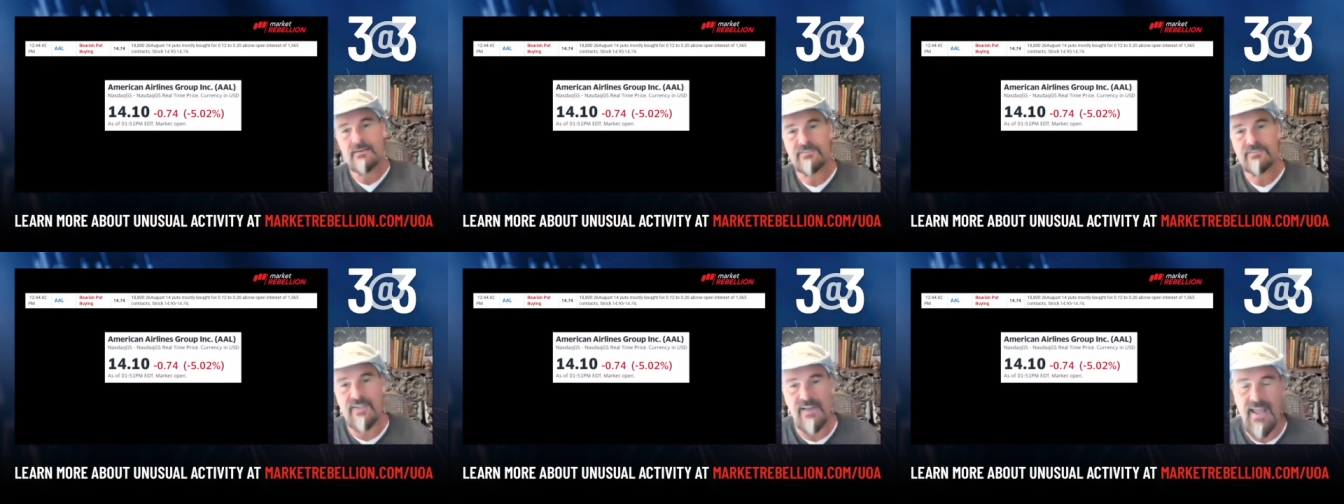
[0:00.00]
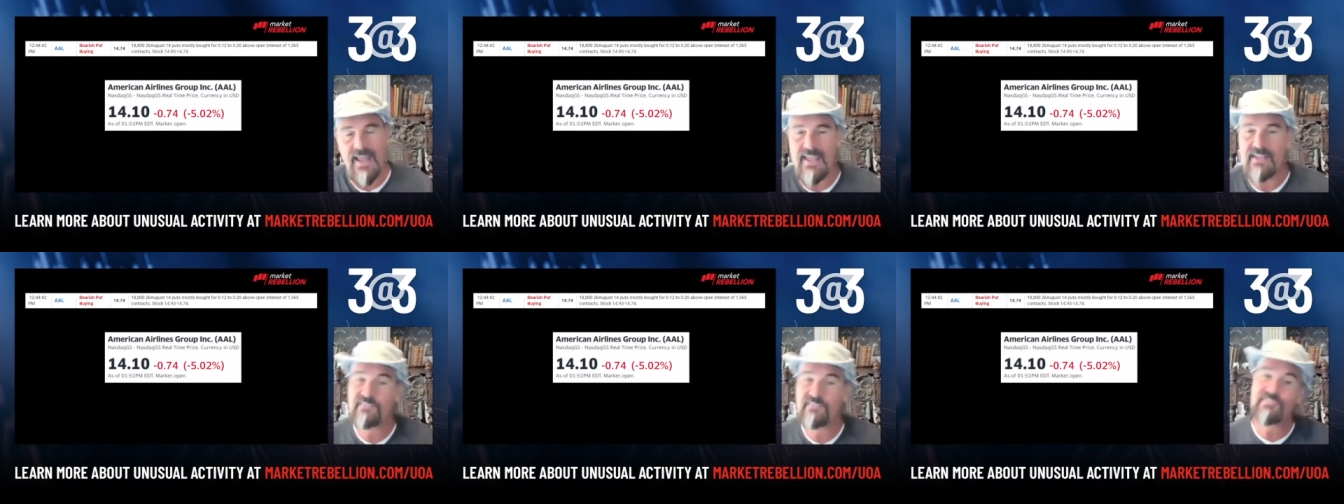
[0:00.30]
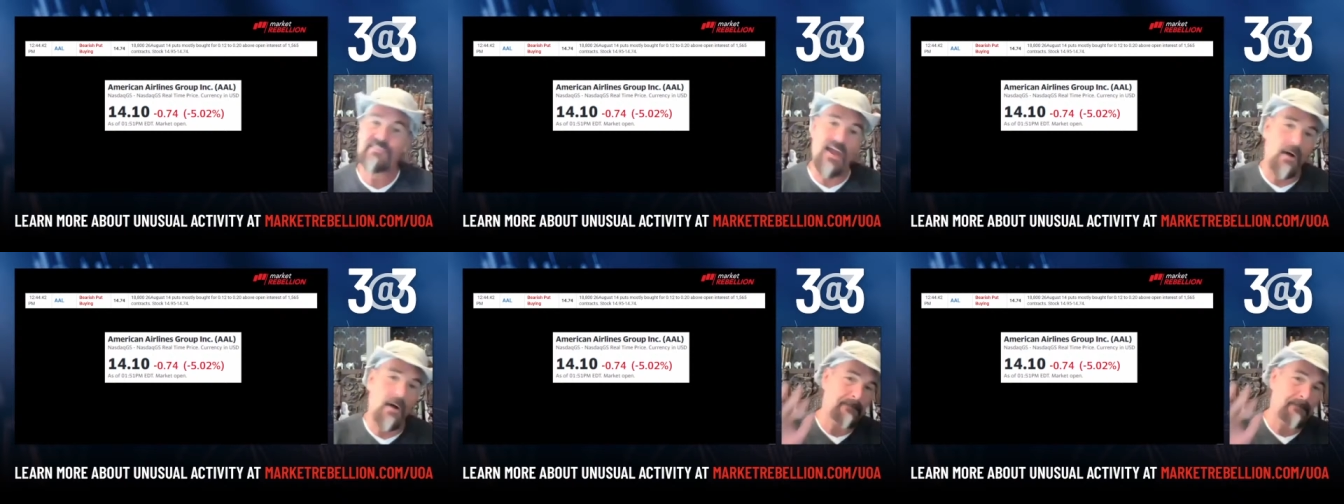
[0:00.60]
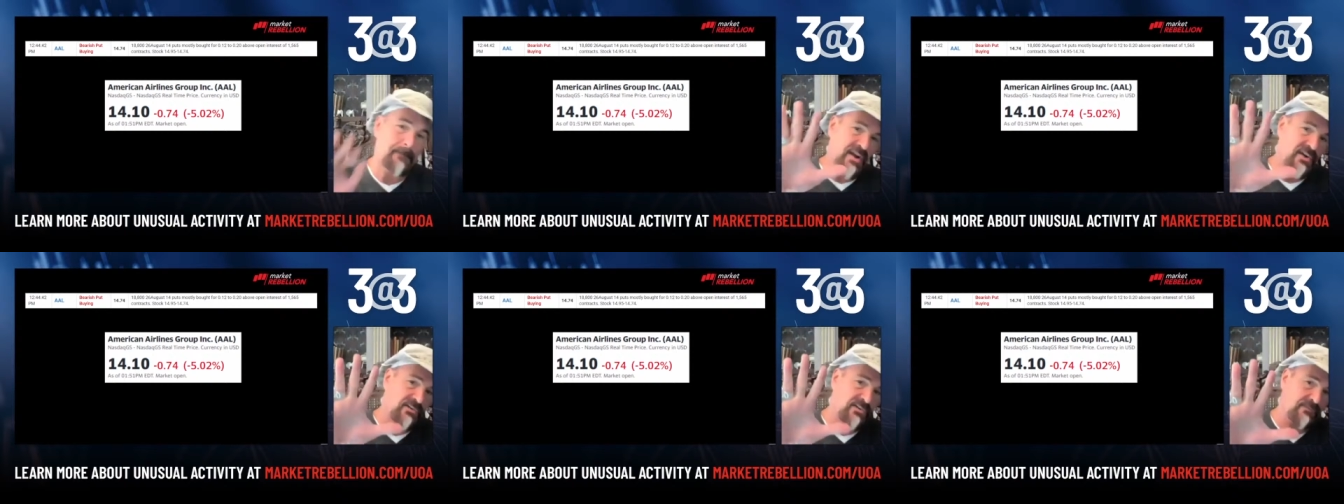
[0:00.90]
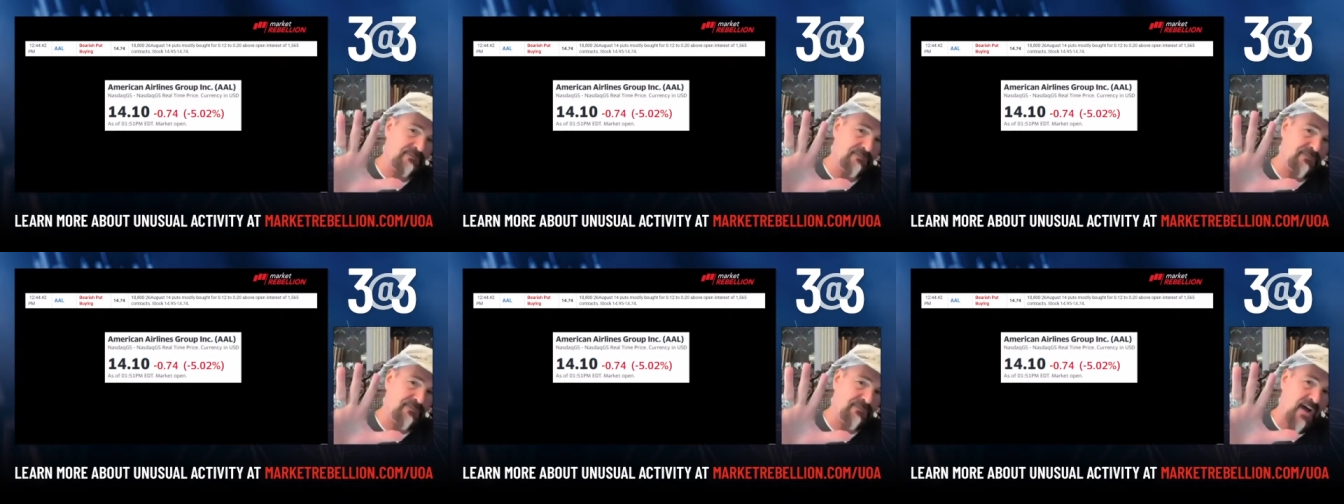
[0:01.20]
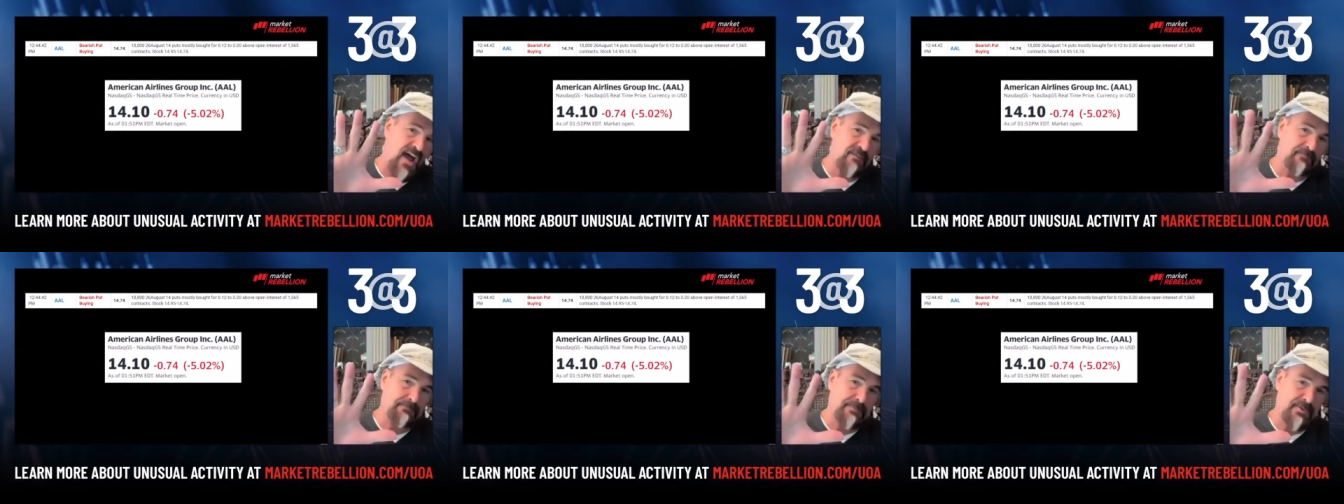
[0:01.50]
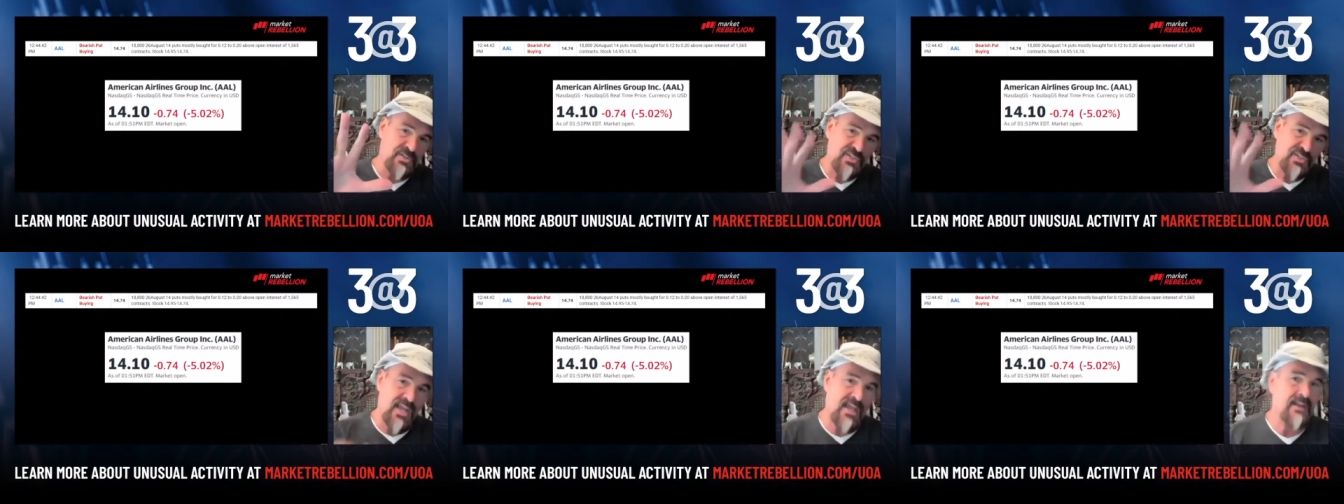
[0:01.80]
Today it's down better than
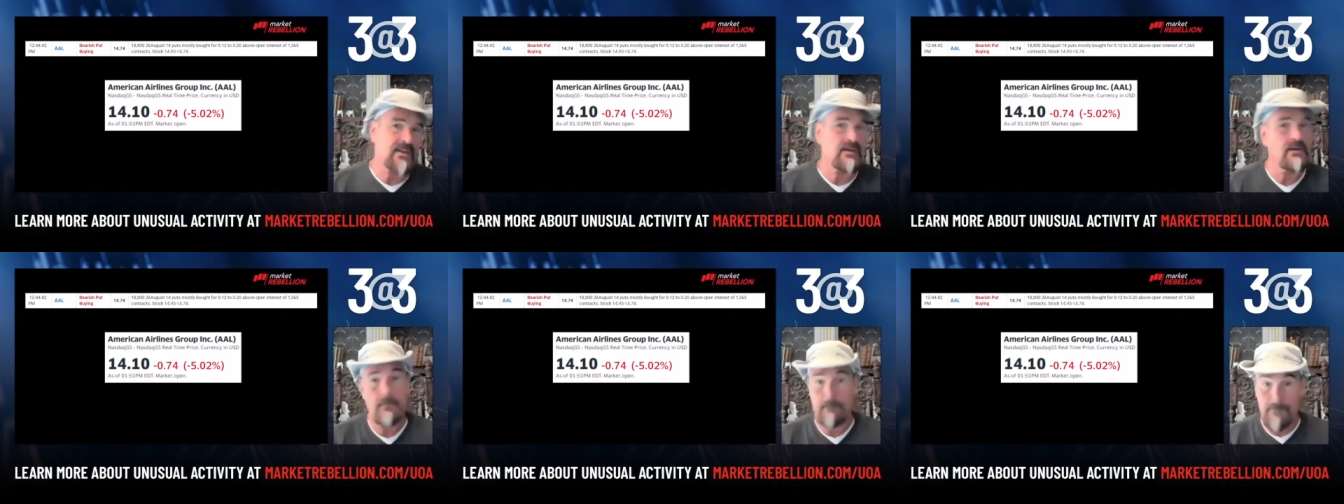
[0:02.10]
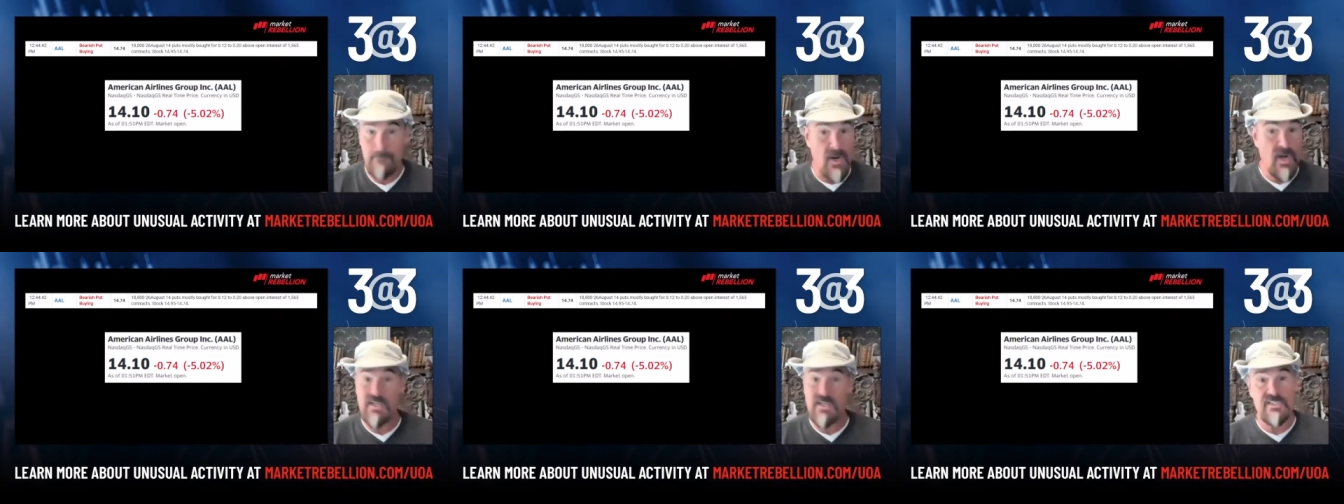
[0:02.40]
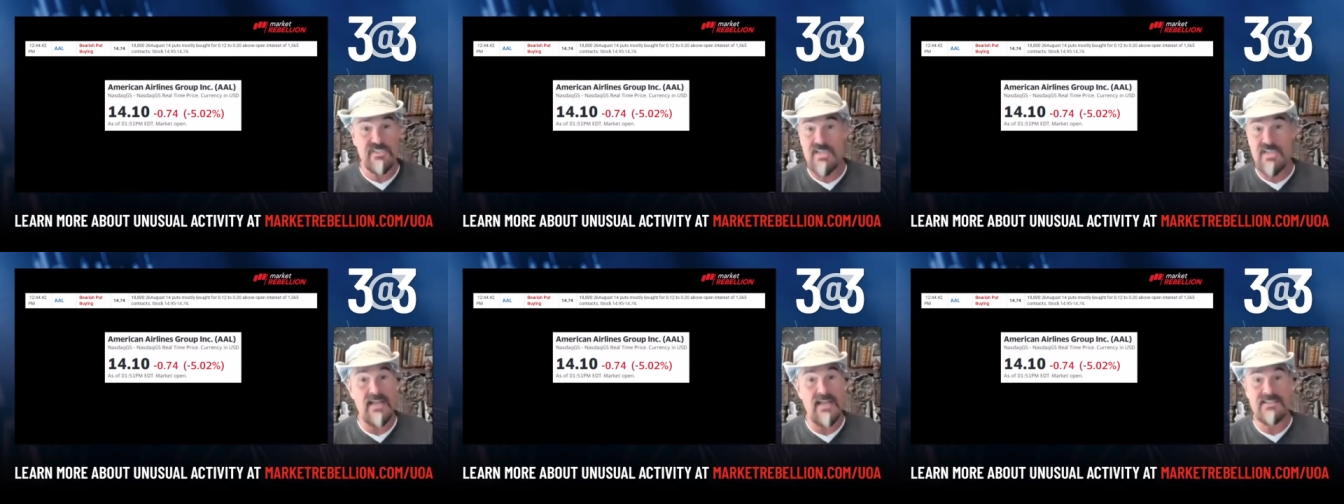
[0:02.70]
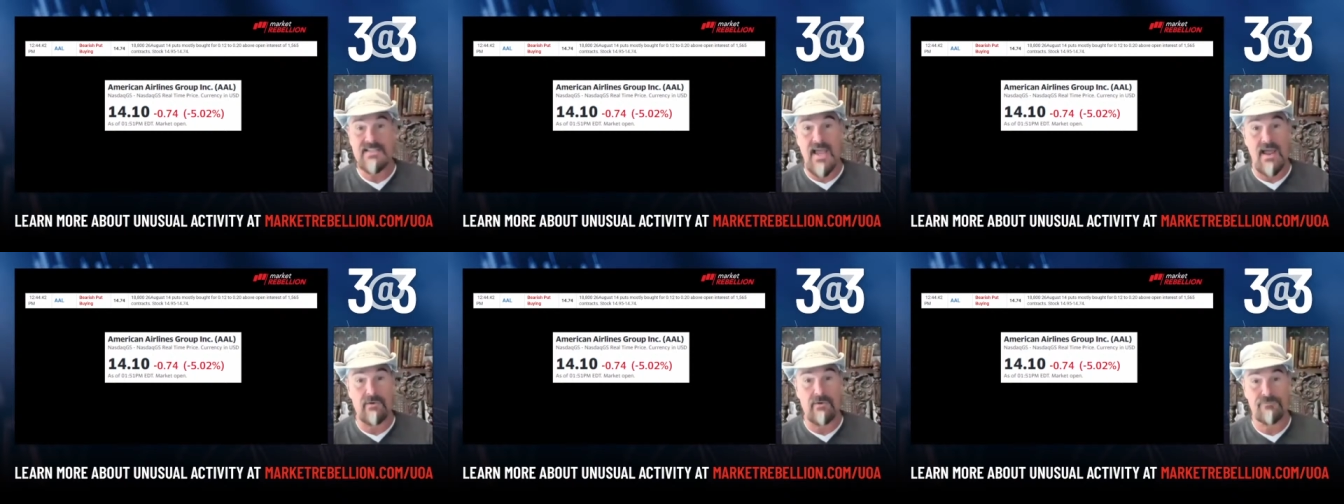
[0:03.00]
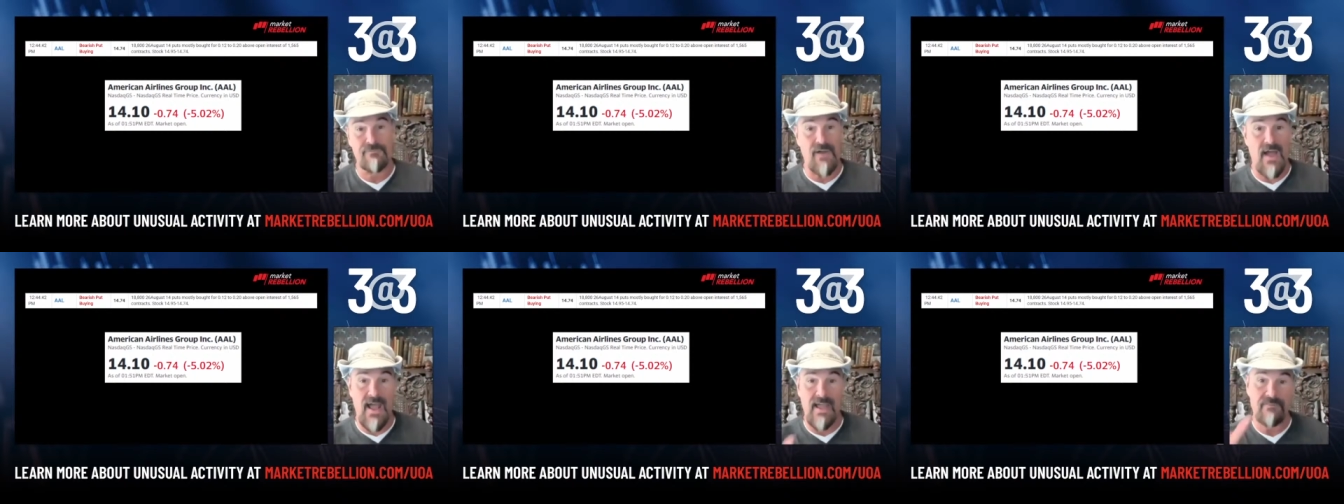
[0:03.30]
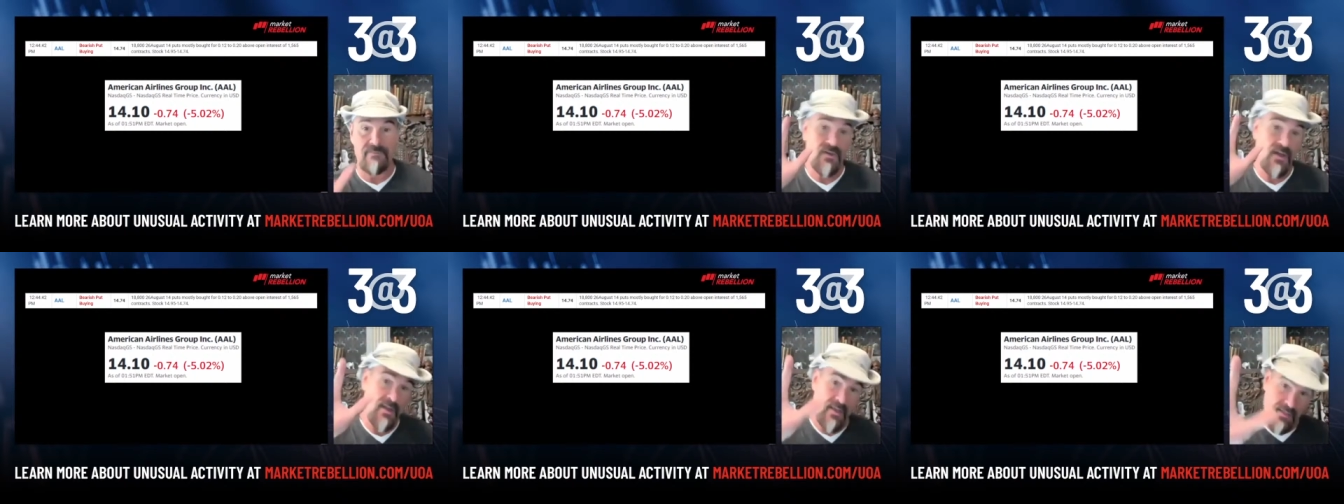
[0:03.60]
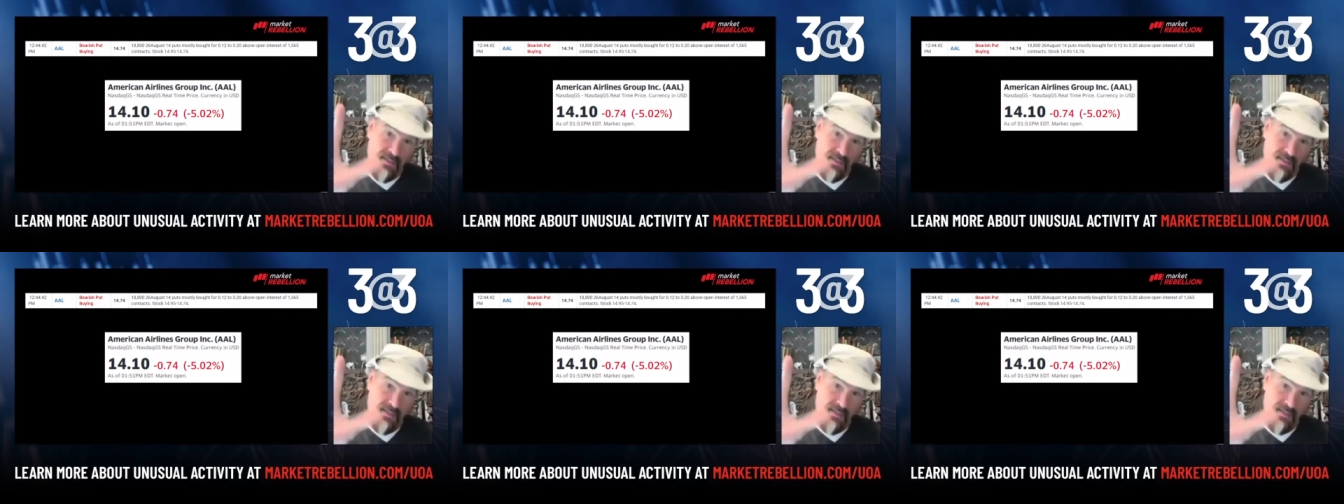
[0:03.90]
5%. Market's not down 5.